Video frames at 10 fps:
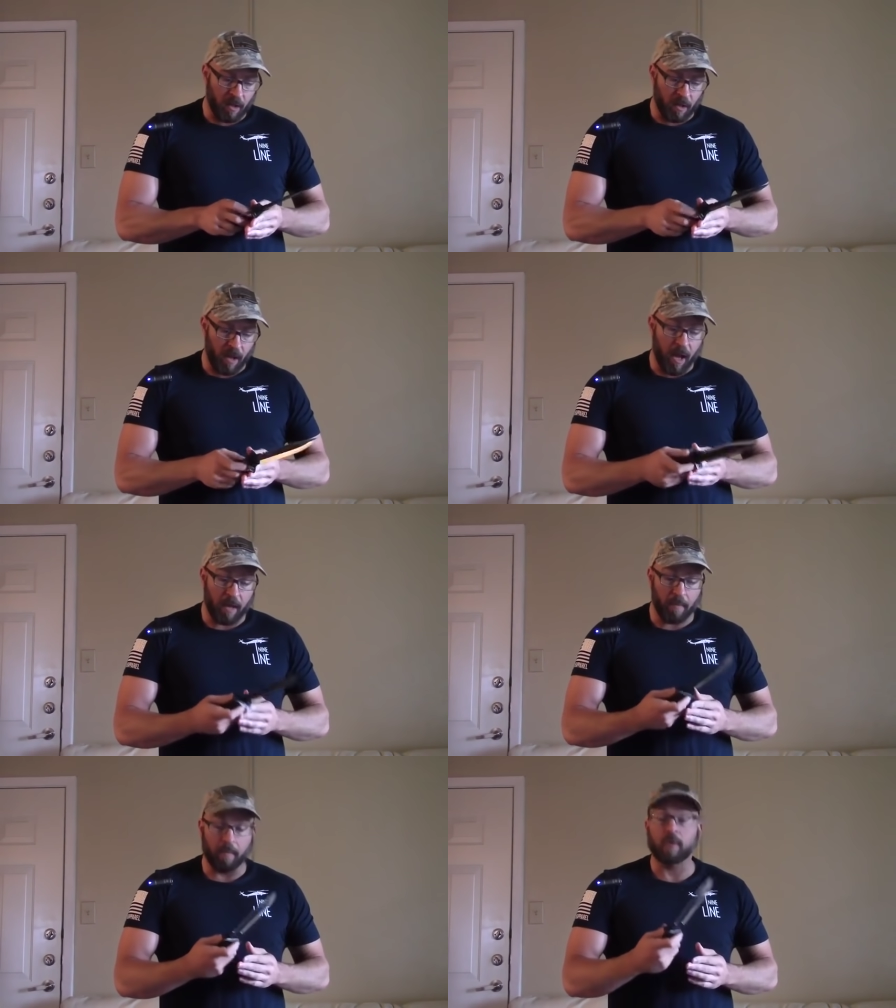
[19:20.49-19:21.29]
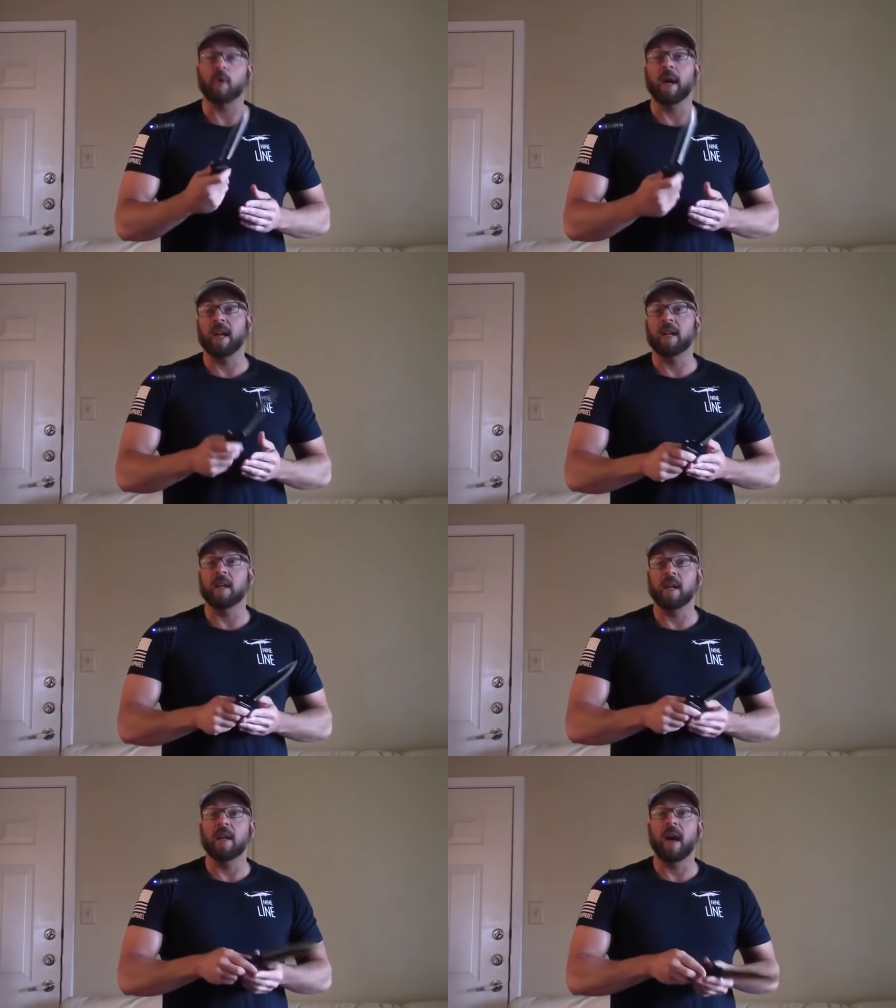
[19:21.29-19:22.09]
I am trained
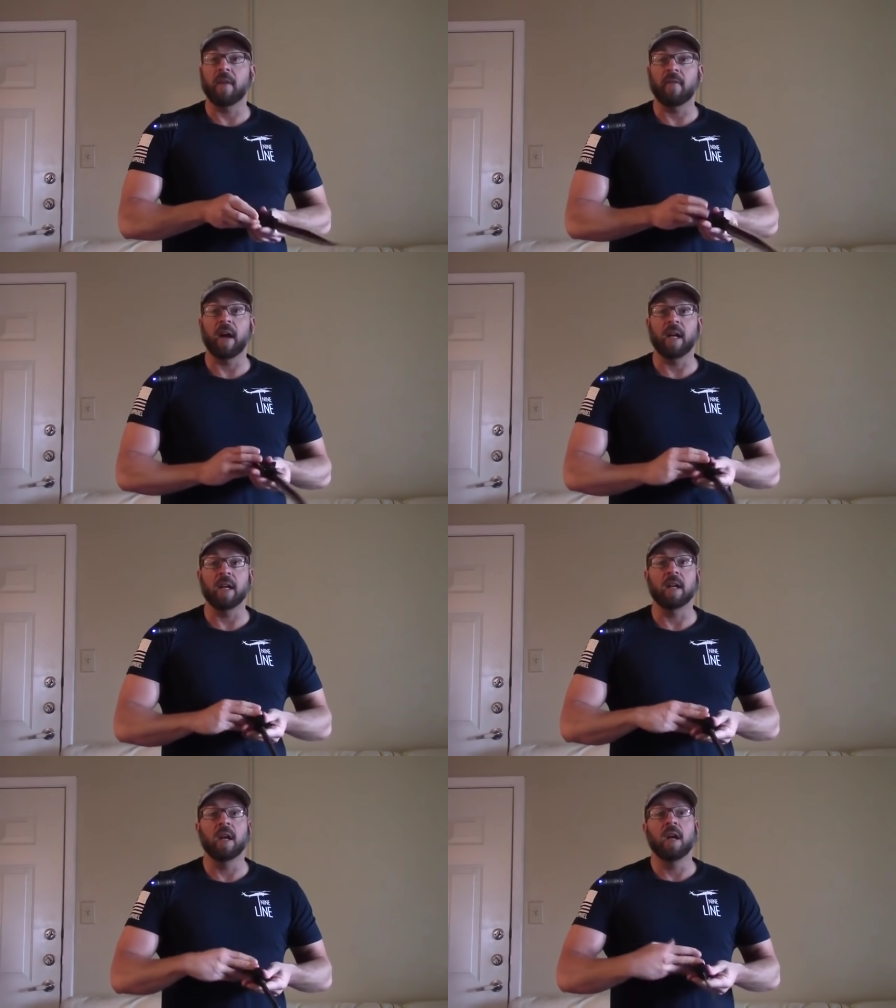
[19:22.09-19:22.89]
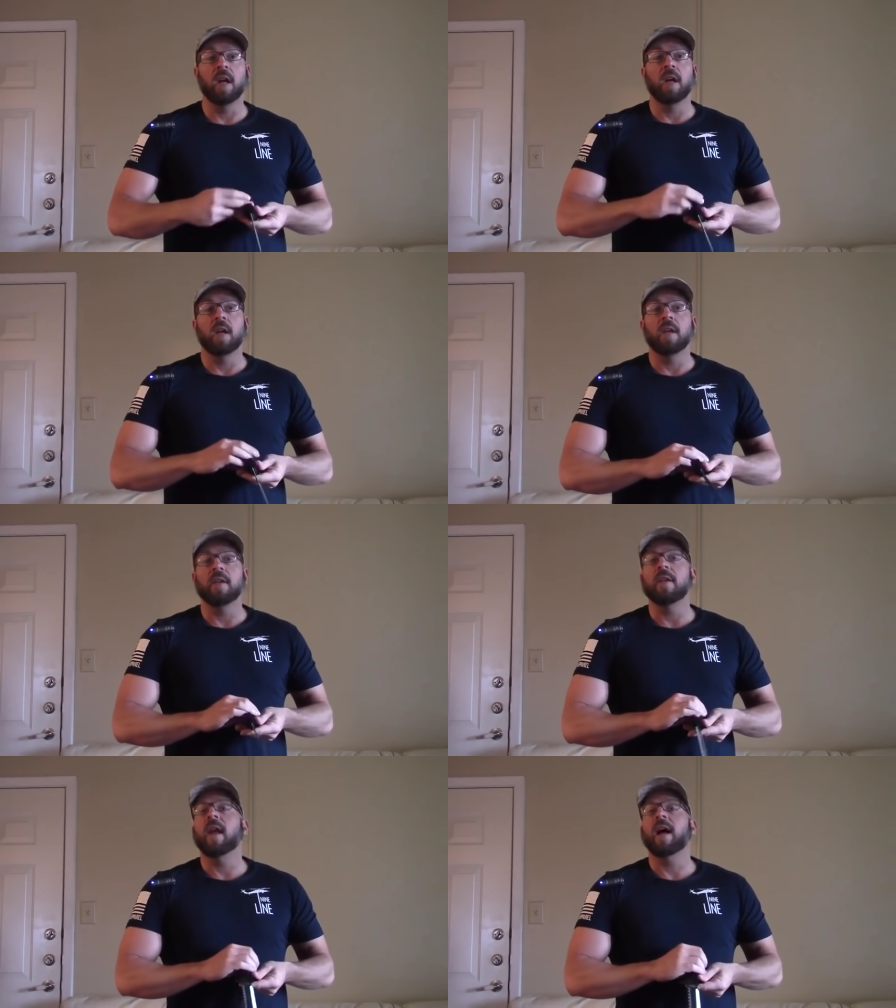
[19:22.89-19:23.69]
in knife fighting,
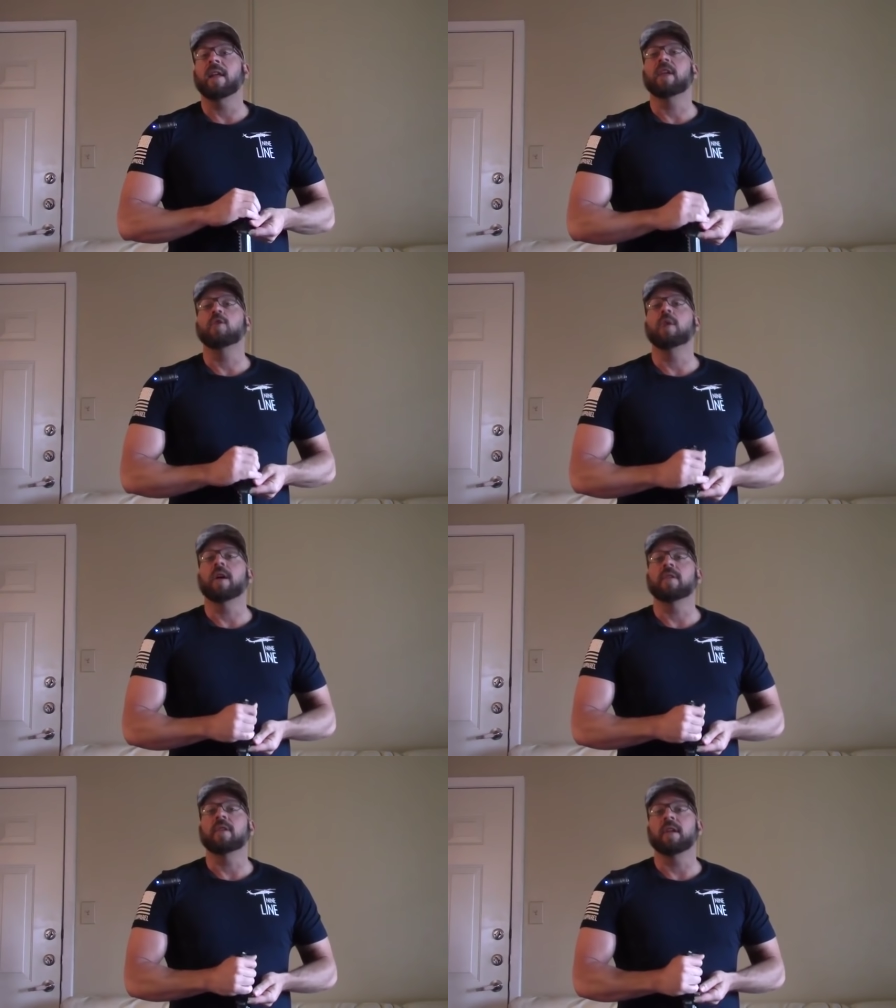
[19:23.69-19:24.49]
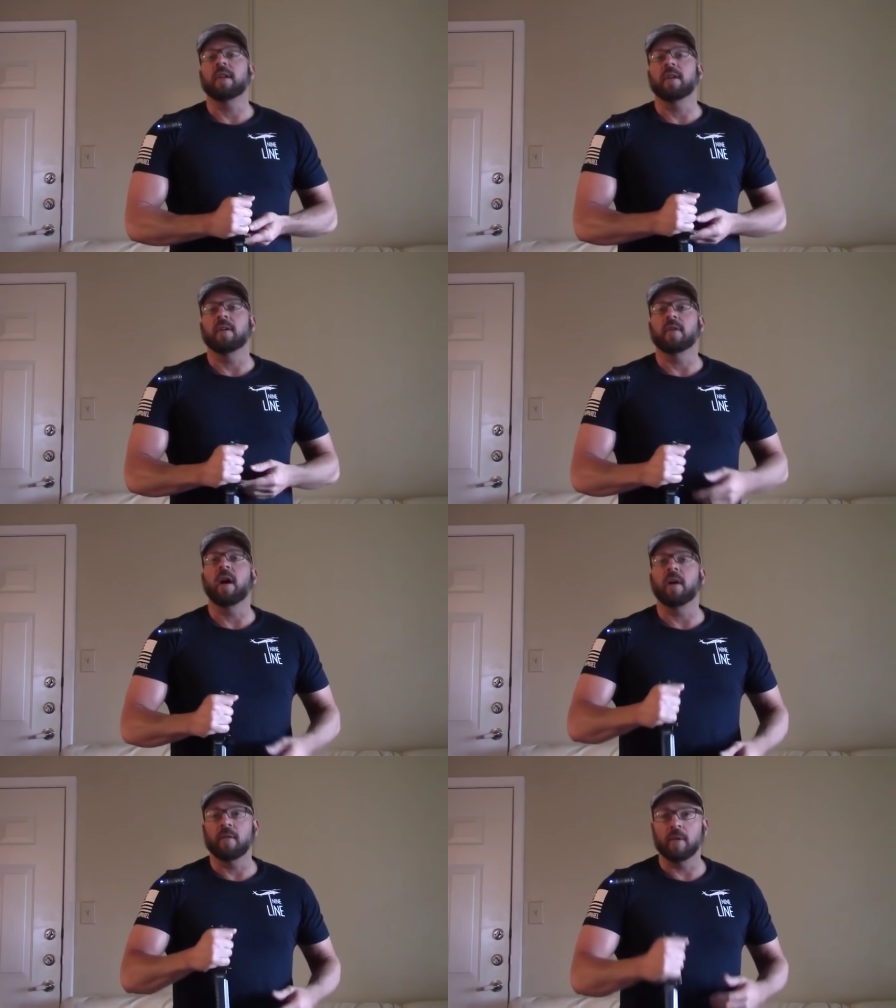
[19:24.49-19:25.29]
not like you guys are thinking of
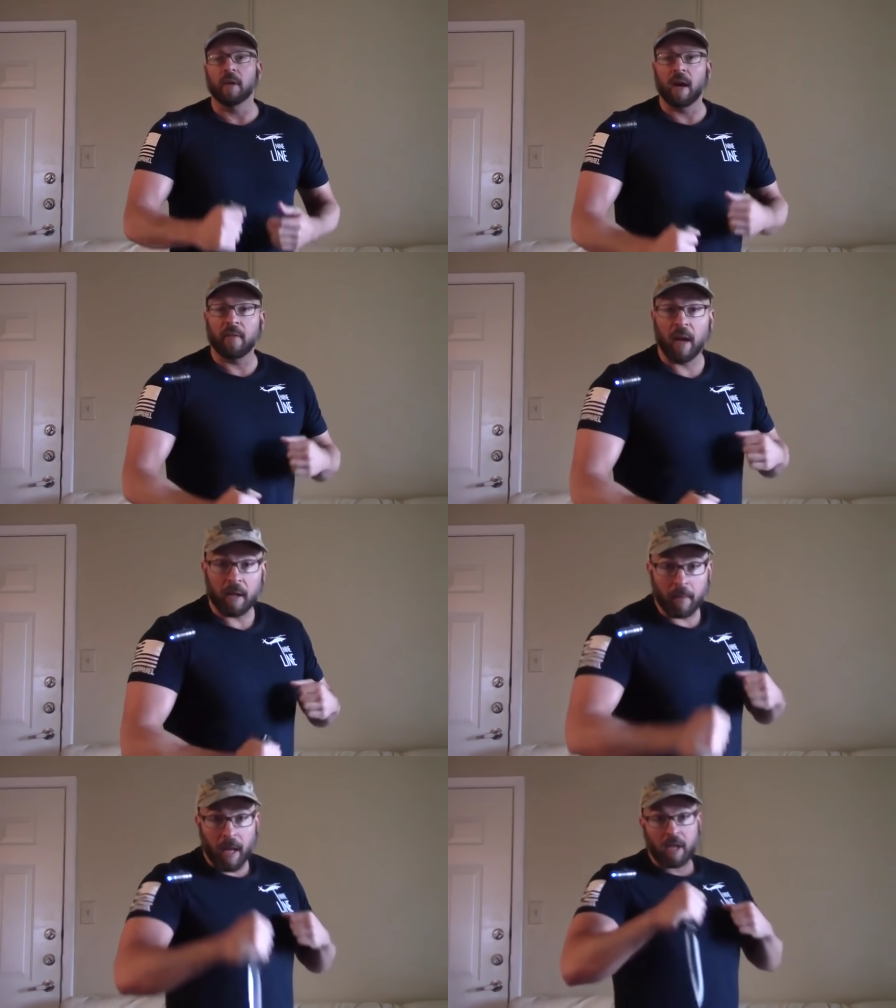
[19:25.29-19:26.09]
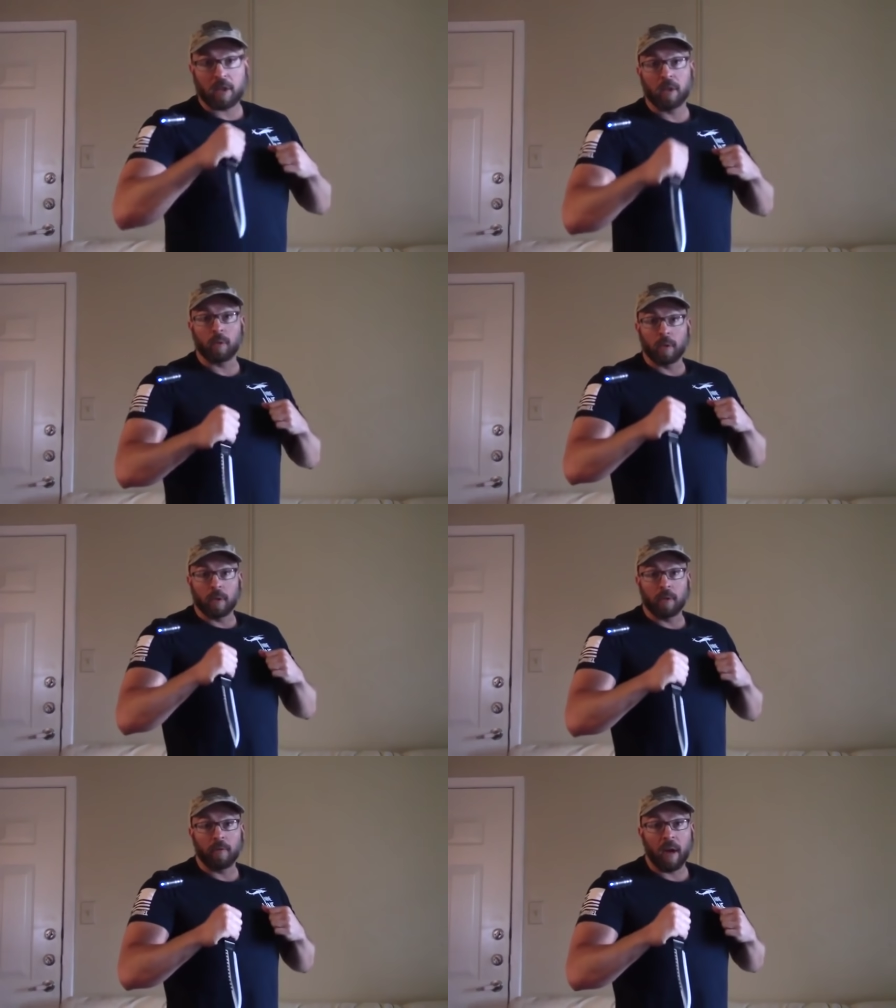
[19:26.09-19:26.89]
Kung Fu knife fighting, but actually
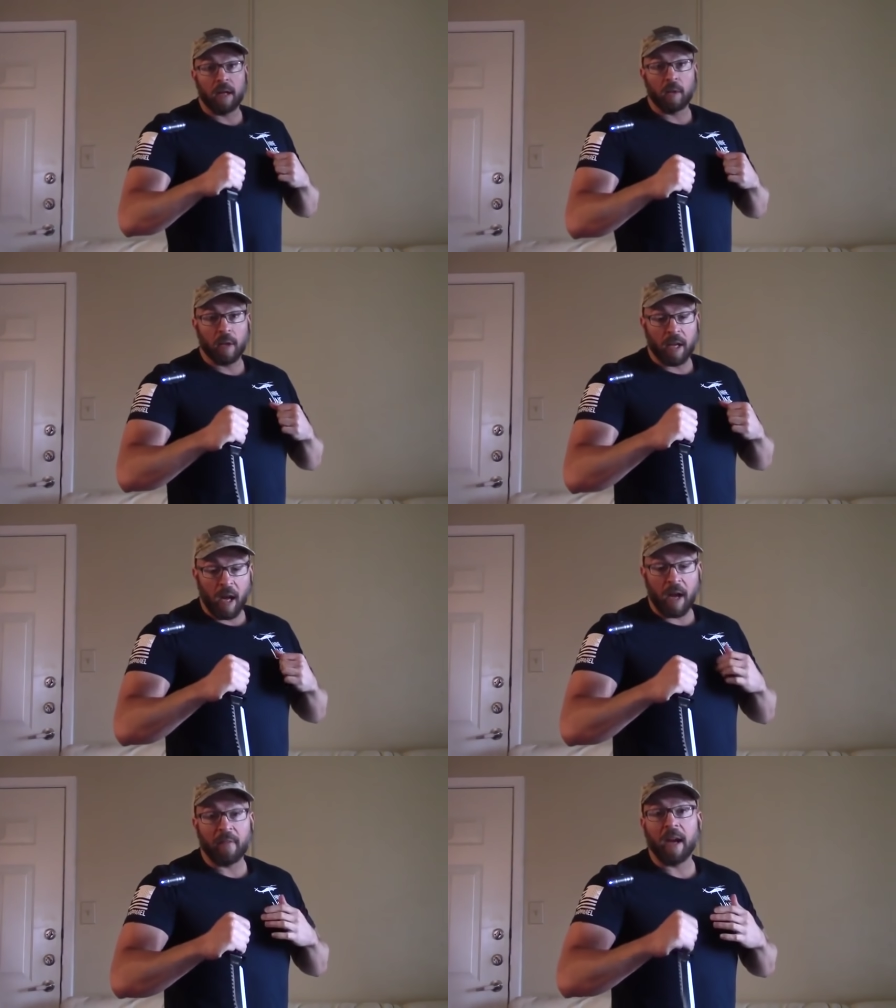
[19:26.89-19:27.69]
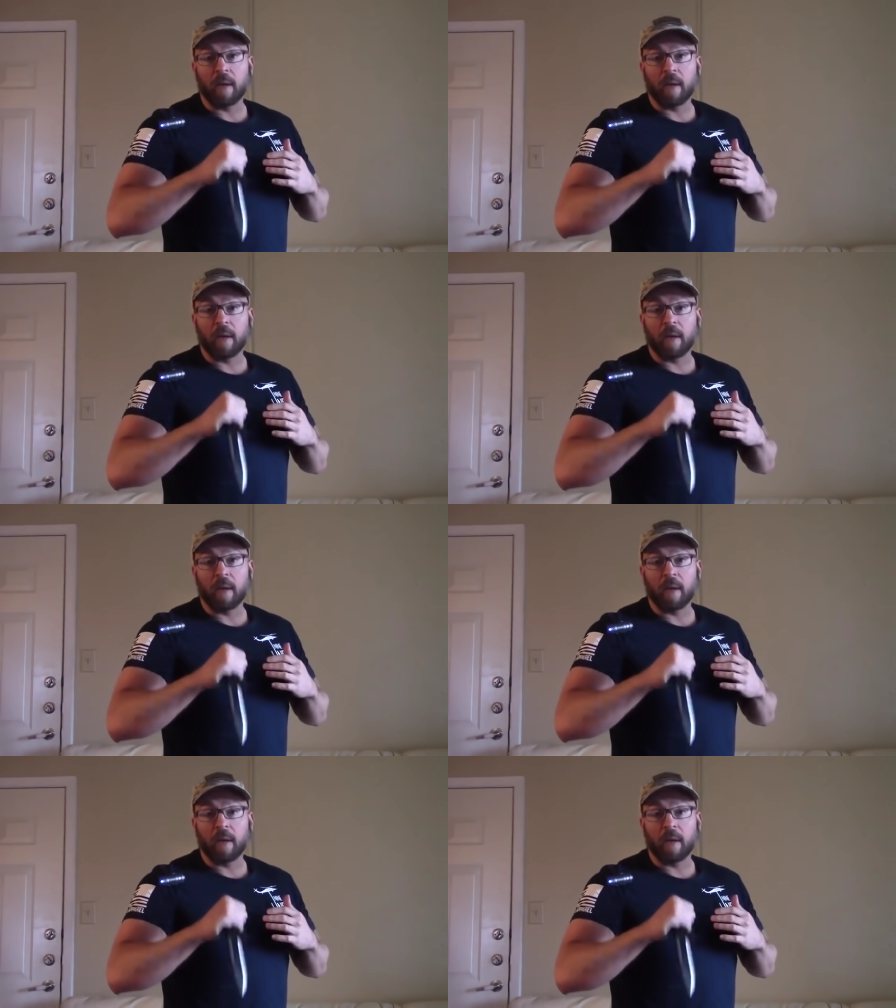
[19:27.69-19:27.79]
real fighting with a knife.